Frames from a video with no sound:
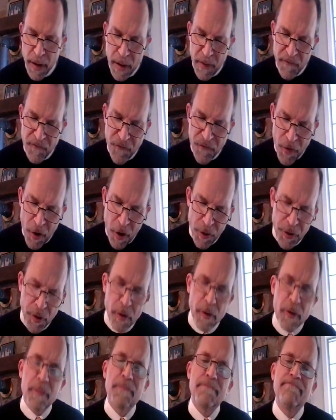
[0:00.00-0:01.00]

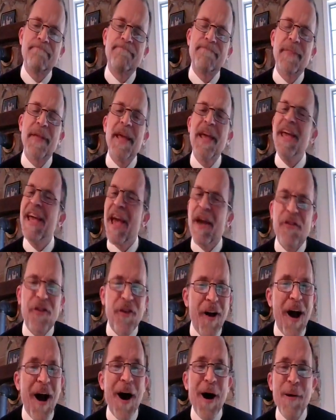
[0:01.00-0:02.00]
Further, he has
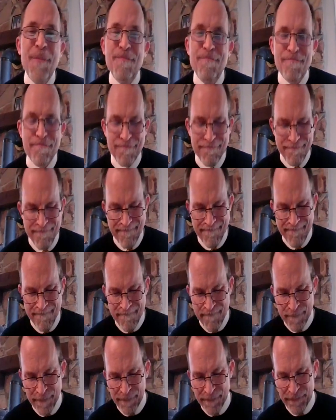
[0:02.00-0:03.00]
come.
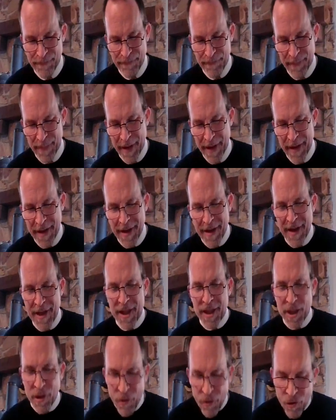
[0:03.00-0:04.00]

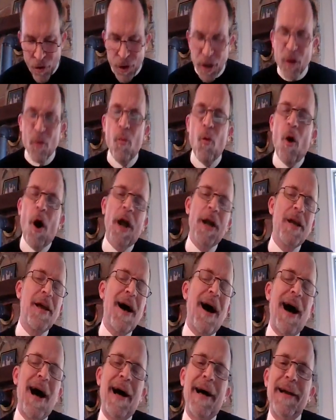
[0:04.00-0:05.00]
There is only one
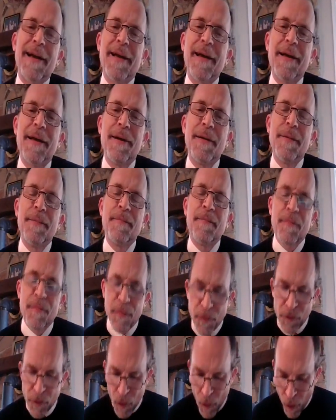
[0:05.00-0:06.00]
God,
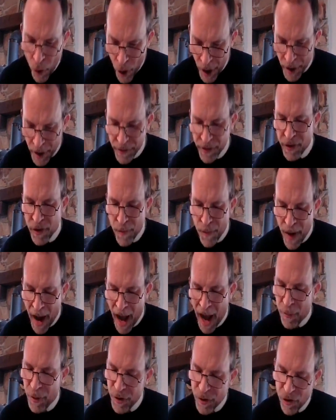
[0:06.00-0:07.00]
the one that the
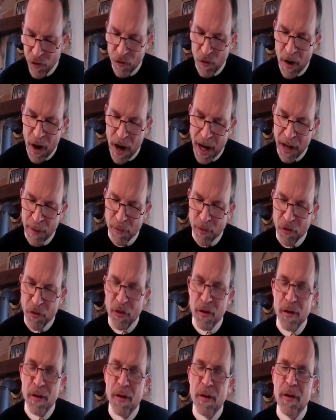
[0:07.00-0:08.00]
Bible describes,
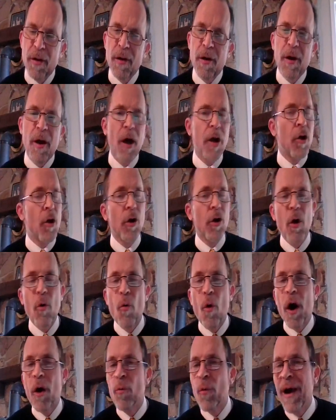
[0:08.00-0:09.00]
and only
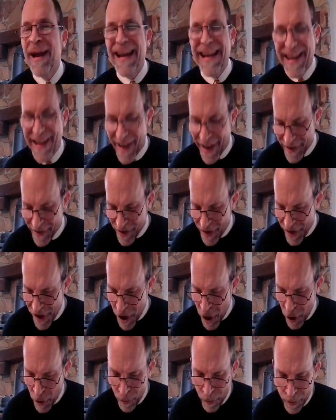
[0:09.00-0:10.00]
one way to get to
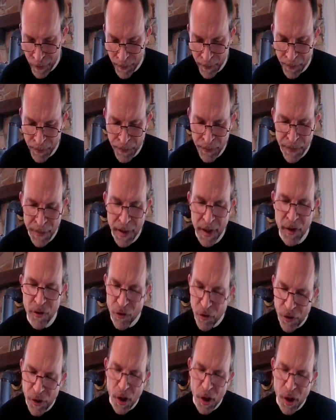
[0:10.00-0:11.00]
him is
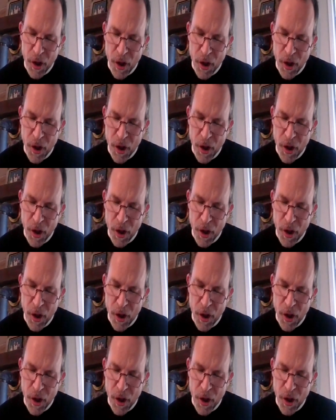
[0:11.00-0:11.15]
through the